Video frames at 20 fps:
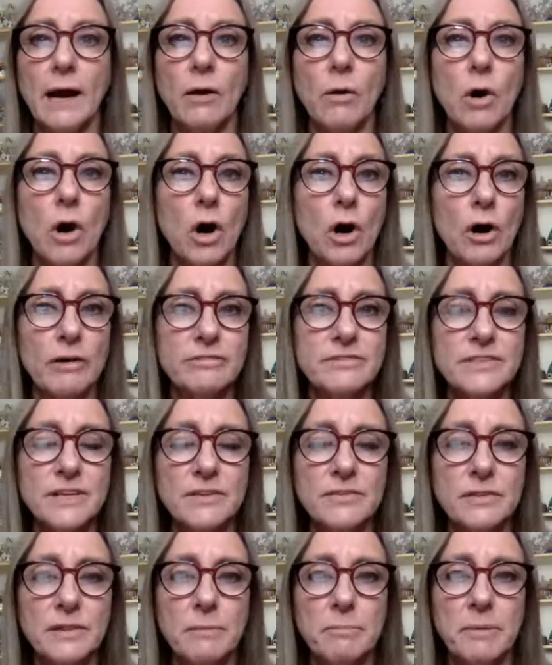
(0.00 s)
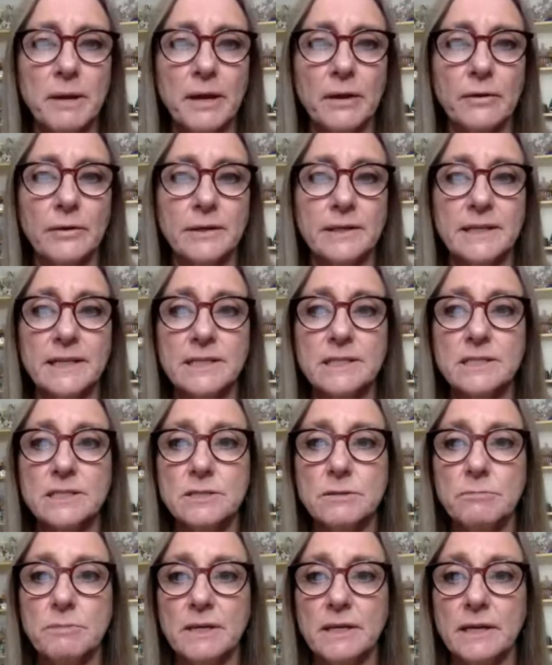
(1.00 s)
often the parent needs to
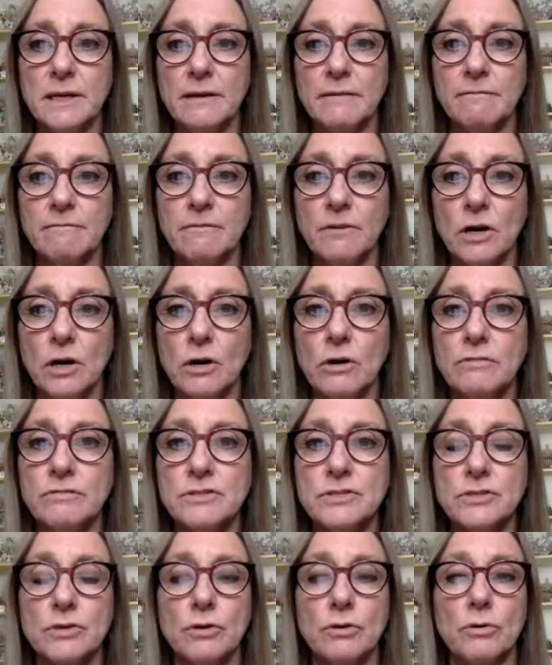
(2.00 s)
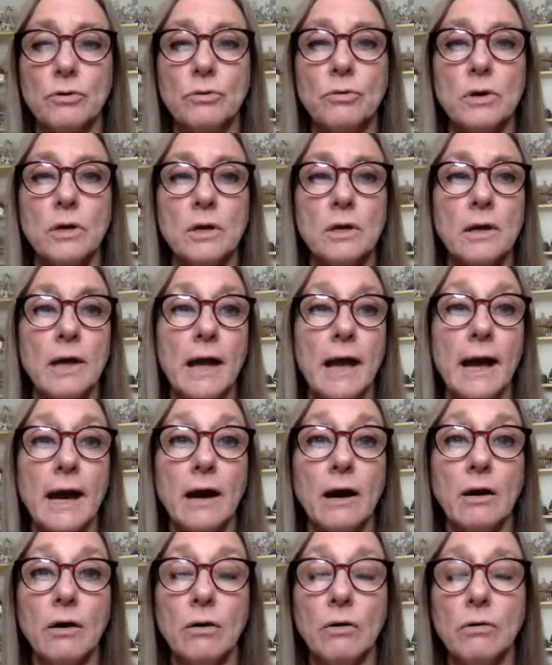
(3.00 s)
be involved. So
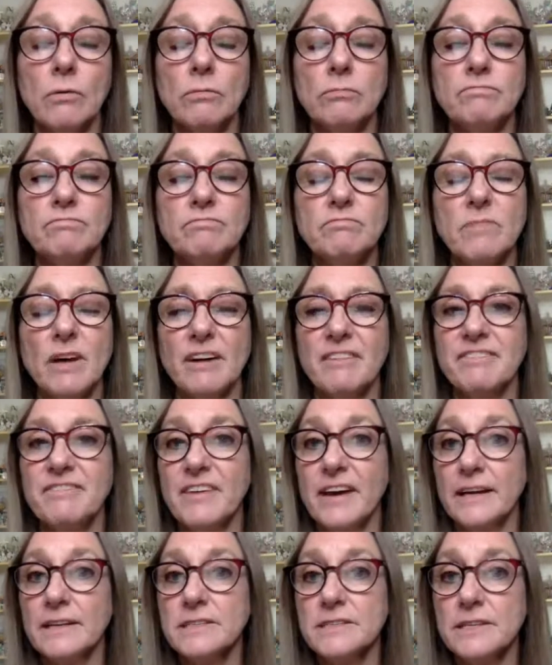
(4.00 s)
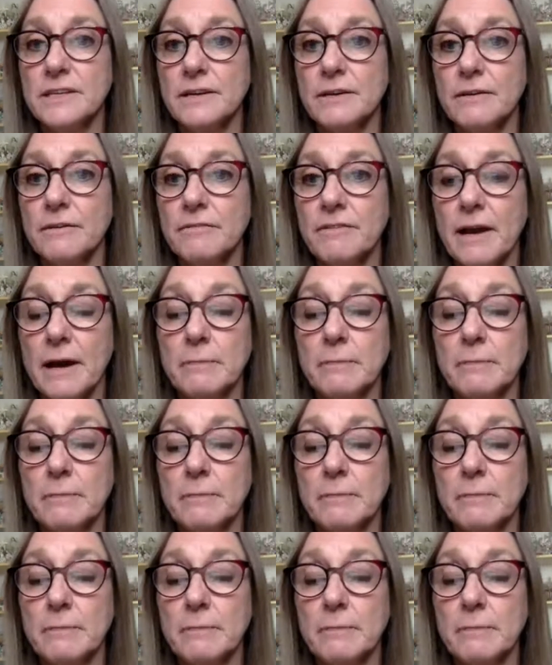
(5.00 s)
how effective, how